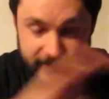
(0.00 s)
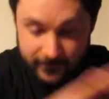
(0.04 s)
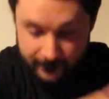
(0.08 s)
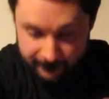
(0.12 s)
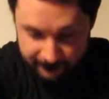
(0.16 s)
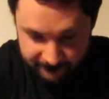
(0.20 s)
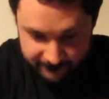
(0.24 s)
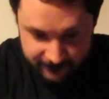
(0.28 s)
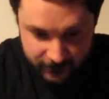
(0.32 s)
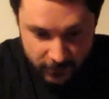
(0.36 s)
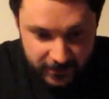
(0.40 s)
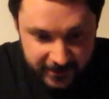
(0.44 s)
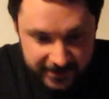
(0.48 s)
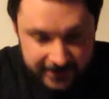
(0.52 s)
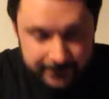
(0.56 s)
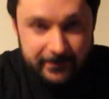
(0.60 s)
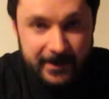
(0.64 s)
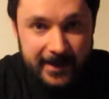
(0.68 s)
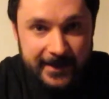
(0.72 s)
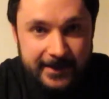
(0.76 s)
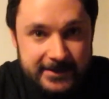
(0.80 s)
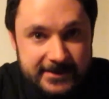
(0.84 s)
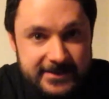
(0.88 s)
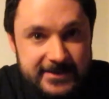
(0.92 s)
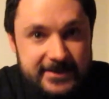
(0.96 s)
with a fully
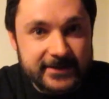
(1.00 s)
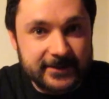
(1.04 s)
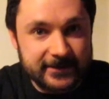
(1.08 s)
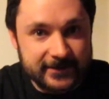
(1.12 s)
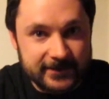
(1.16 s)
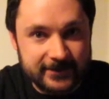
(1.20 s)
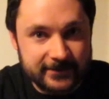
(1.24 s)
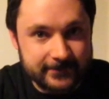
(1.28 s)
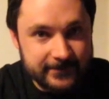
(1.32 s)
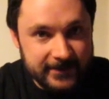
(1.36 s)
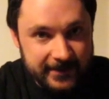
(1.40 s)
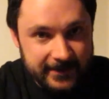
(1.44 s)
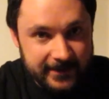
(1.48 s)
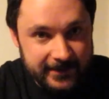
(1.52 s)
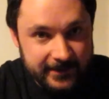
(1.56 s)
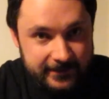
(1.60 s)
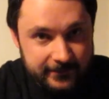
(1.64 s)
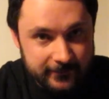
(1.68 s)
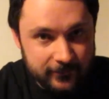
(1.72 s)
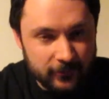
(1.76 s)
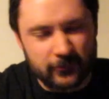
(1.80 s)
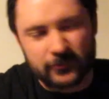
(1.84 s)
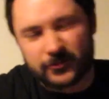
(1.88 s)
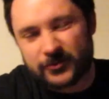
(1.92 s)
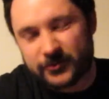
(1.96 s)
painted
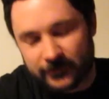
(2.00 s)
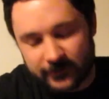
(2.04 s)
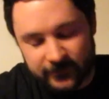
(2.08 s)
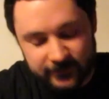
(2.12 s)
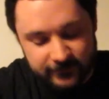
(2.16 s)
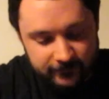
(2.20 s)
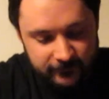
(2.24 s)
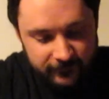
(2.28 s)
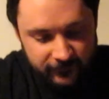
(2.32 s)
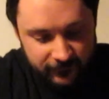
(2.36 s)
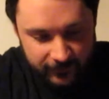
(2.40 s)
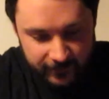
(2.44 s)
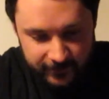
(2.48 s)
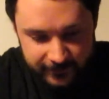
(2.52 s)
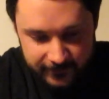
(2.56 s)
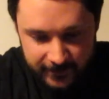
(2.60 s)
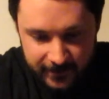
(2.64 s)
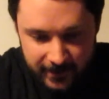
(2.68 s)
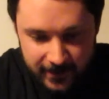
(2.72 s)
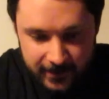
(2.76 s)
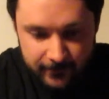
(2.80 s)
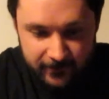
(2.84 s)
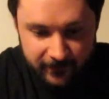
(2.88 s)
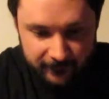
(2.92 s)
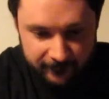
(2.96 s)
army, crew,
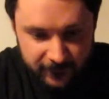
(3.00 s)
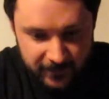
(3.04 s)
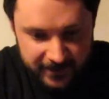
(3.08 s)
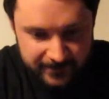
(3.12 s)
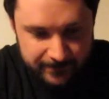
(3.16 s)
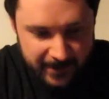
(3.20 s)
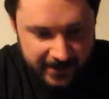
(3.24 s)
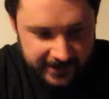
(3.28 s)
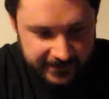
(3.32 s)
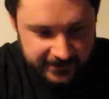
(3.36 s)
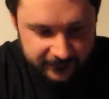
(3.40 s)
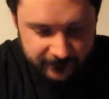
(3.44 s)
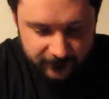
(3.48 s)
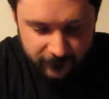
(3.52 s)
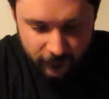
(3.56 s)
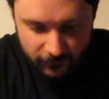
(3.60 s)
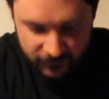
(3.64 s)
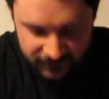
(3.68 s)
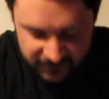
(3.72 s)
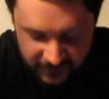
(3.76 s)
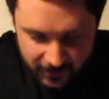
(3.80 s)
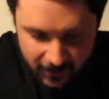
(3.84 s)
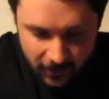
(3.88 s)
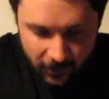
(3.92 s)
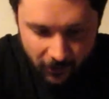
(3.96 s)
but fully painted
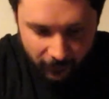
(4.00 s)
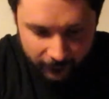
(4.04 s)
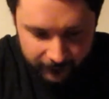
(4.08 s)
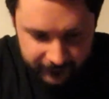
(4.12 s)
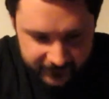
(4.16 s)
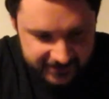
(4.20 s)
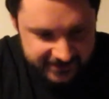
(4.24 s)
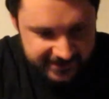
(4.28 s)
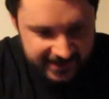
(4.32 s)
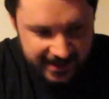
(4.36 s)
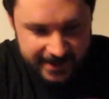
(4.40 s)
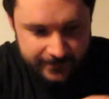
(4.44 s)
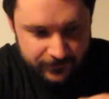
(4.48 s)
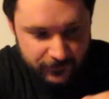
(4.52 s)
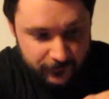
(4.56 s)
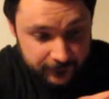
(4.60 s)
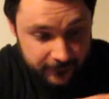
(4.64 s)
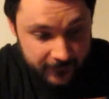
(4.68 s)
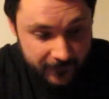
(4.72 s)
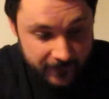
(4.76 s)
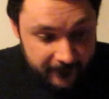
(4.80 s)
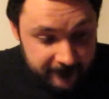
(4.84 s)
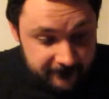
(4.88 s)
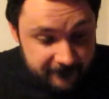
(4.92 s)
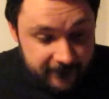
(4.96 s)
force on the table
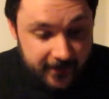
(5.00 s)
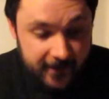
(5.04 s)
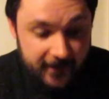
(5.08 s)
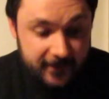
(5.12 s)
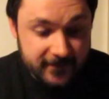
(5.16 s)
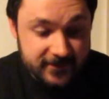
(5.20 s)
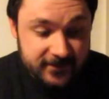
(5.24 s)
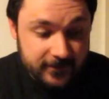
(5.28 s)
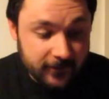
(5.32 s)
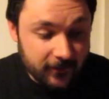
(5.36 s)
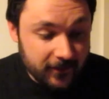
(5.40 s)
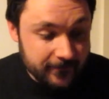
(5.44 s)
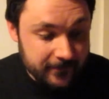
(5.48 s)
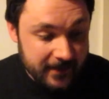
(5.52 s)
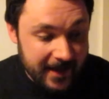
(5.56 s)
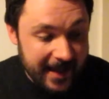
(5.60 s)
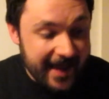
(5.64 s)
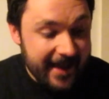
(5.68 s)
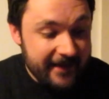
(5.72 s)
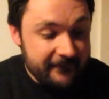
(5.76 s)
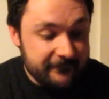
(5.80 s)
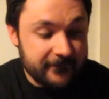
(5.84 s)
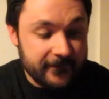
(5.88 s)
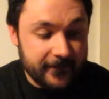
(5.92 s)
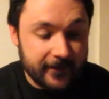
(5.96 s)
for the first time
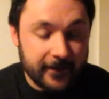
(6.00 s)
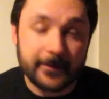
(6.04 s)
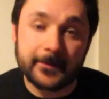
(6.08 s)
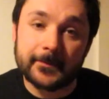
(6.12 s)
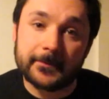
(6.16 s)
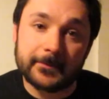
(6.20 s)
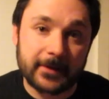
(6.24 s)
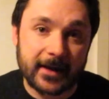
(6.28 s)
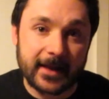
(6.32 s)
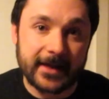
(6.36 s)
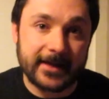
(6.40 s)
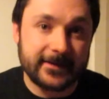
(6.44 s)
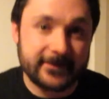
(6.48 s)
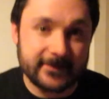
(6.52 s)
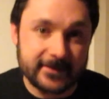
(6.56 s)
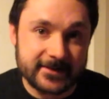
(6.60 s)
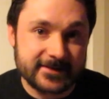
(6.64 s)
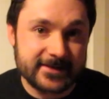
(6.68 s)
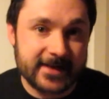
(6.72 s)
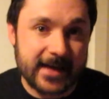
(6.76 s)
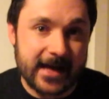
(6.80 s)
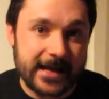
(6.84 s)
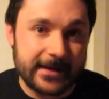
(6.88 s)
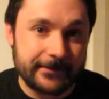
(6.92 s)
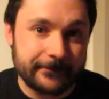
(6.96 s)
ever playing
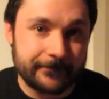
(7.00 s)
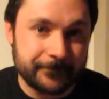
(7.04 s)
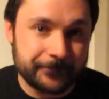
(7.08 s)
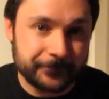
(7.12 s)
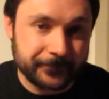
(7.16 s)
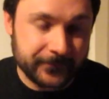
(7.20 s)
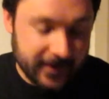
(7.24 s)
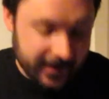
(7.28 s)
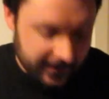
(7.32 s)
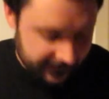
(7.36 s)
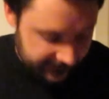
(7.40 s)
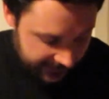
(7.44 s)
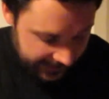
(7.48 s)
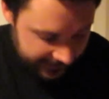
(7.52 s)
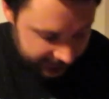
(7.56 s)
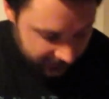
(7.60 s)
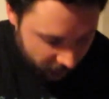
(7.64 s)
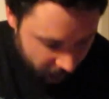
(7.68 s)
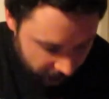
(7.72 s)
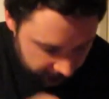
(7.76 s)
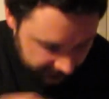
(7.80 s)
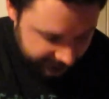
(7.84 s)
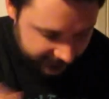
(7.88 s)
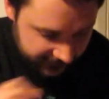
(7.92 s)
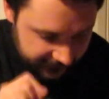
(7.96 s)
this game. And that
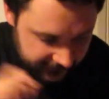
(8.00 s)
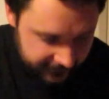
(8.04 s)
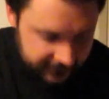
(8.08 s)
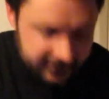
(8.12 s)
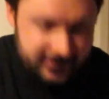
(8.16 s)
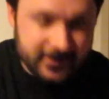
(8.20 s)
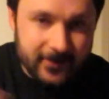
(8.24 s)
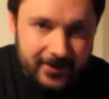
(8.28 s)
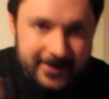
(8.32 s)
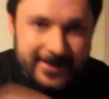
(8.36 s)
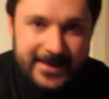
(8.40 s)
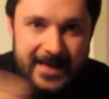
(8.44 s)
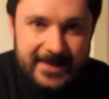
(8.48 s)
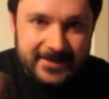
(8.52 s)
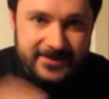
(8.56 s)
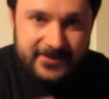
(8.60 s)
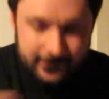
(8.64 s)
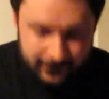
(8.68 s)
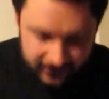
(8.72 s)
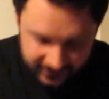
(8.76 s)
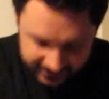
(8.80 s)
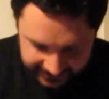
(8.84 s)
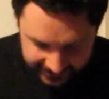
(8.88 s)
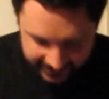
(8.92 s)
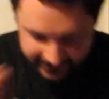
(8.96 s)
got me through to like, yes,
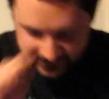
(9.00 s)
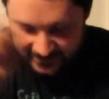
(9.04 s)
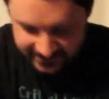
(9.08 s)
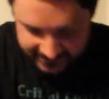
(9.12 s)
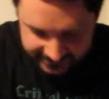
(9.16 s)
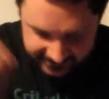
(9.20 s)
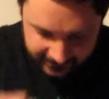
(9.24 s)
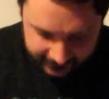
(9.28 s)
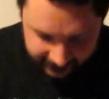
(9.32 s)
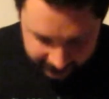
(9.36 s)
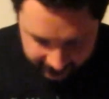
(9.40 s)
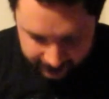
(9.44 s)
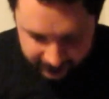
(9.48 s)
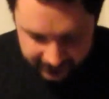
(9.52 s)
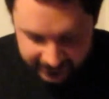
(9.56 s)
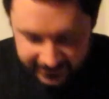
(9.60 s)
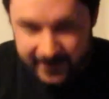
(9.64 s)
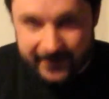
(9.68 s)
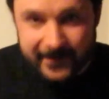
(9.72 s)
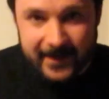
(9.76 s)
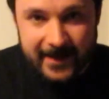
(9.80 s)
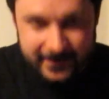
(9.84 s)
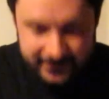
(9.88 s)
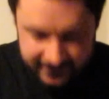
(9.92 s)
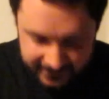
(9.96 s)
I want to get this done and I want to
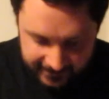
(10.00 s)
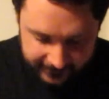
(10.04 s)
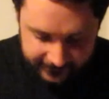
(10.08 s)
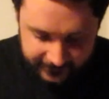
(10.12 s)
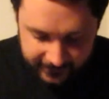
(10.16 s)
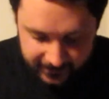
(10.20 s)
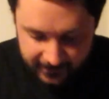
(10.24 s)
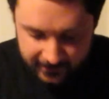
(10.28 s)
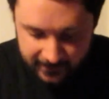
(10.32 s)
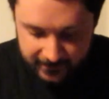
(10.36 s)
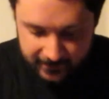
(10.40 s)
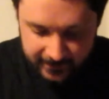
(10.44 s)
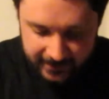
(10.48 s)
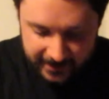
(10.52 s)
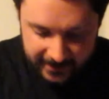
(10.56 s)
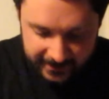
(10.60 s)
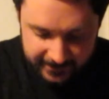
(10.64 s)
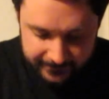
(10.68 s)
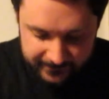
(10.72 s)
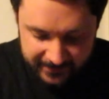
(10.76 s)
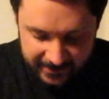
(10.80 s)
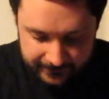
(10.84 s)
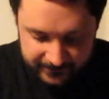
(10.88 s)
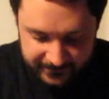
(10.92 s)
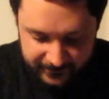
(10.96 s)
get that done. Yeah.
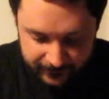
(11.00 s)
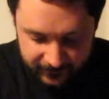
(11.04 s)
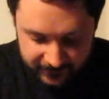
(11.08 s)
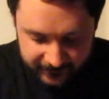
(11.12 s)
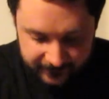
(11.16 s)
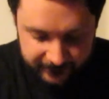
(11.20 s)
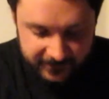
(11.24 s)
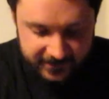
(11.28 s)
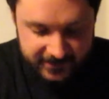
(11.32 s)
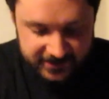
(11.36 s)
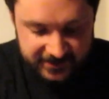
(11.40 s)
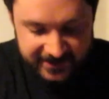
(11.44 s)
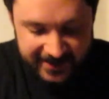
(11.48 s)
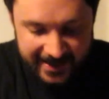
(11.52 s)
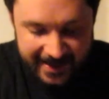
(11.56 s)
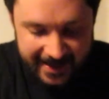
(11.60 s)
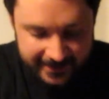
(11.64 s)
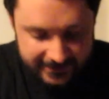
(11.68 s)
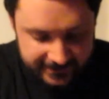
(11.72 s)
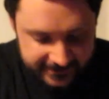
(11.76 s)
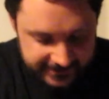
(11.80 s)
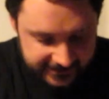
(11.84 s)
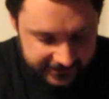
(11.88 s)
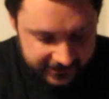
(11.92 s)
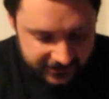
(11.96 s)
And it made me want to finish
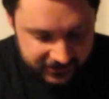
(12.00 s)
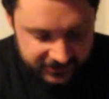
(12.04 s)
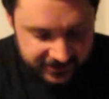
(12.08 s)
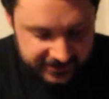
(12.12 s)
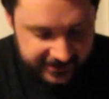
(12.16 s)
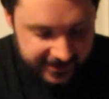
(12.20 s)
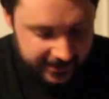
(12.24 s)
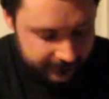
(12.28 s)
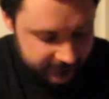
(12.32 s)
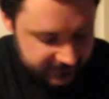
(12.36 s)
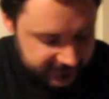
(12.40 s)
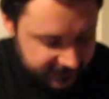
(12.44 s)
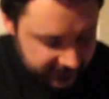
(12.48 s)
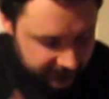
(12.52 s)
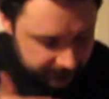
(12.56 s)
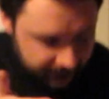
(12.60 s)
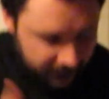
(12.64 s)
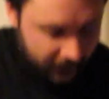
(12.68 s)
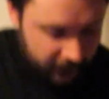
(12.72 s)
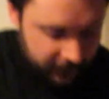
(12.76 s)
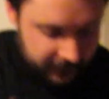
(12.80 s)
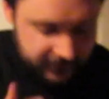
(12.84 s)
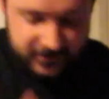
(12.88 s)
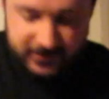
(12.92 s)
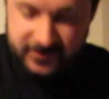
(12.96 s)
Candy because she comes in the
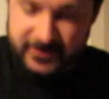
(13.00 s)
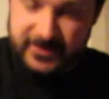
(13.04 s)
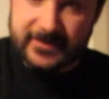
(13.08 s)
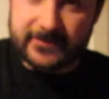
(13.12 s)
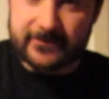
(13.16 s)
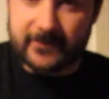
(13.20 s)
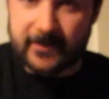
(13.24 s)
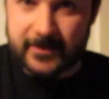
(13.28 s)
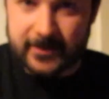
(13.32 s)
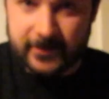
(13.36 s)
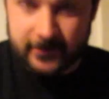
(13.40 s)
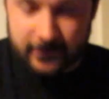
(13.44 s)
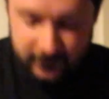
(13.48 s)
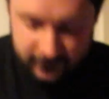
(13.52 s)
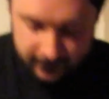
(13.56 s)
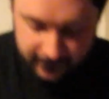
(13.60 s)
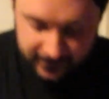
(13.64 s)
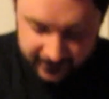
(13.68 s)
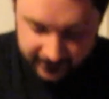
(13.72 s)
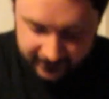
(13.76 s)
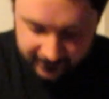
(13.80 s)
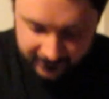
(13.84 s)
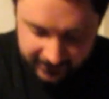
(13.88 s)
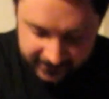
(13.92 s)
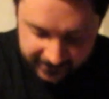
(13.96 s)
box and she's very good
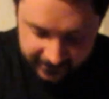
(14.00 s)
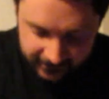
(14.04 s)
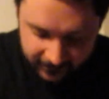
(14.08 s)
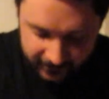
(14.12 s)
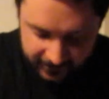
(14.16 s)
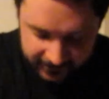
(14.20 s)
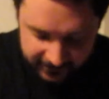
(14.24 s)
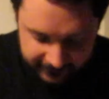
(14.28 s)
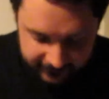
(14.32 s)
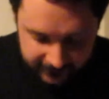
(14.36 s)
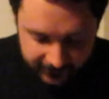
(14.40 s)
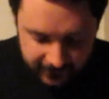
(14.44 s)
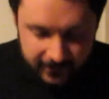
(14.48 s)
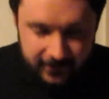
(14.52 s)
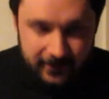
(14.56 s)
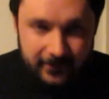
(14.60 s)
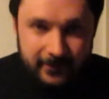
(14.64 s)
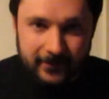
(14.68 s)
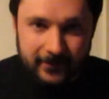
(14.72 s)
with her. And it kind of,